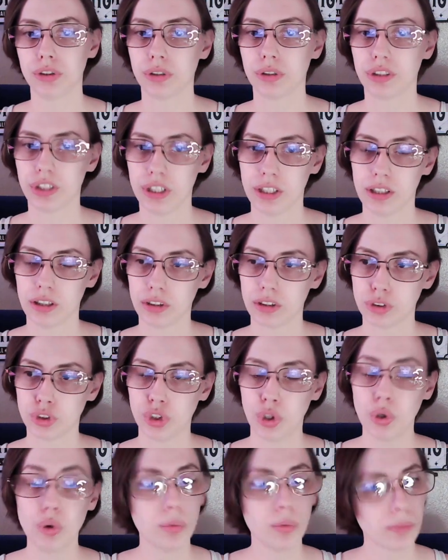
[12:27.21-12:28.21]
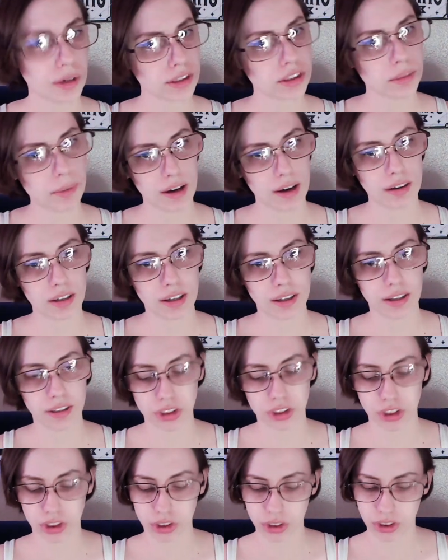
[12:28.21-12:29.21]
think too much about it and
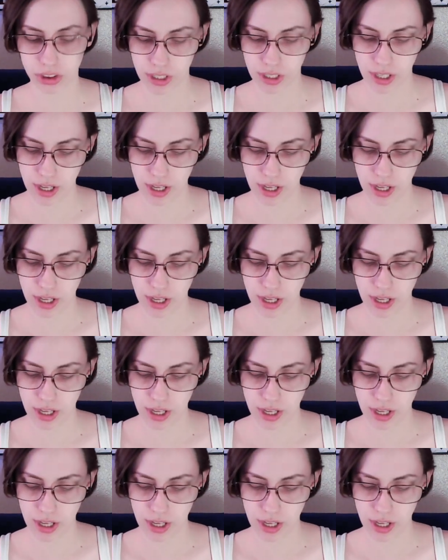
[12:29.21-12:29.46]
just